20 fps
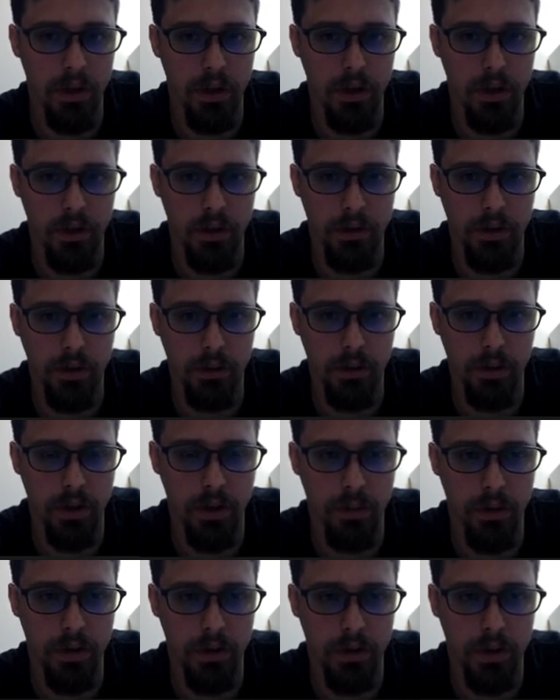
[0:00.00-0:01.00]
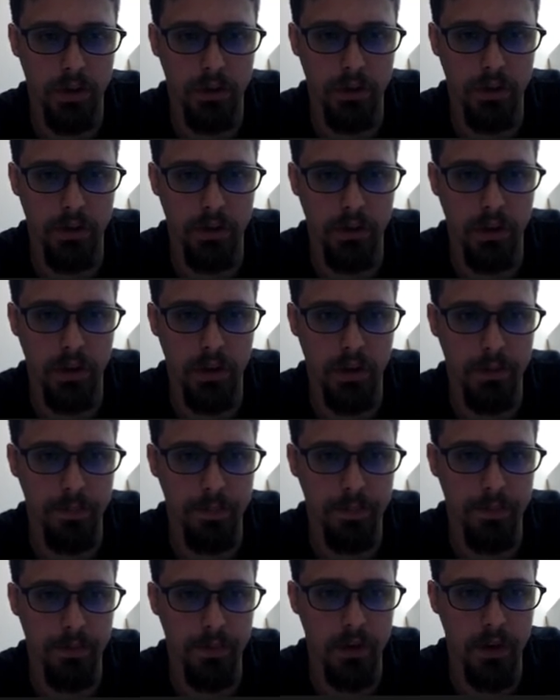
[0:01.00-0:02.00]
Let's see what the computer has to say.
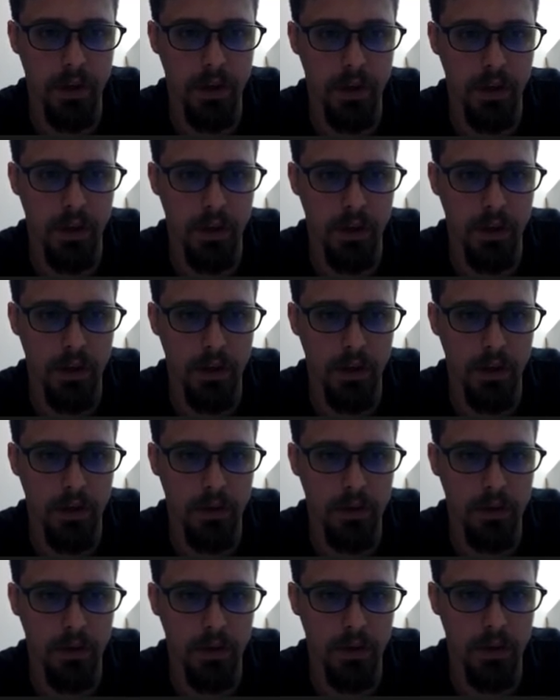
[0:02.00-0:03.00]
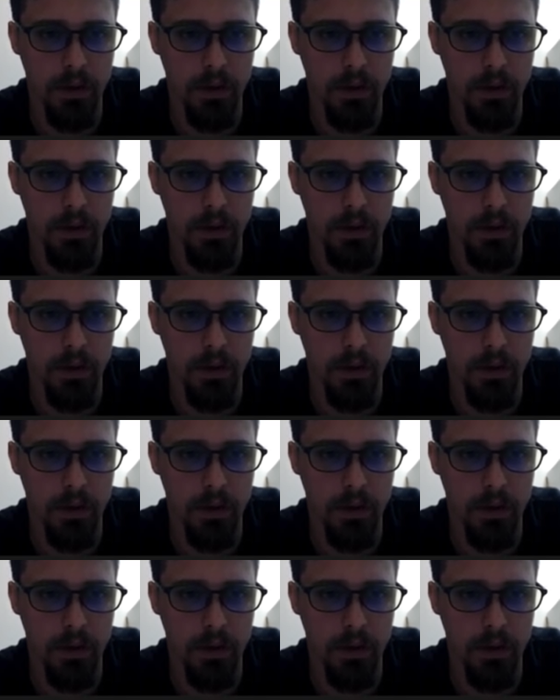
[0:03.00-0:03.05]
Let's say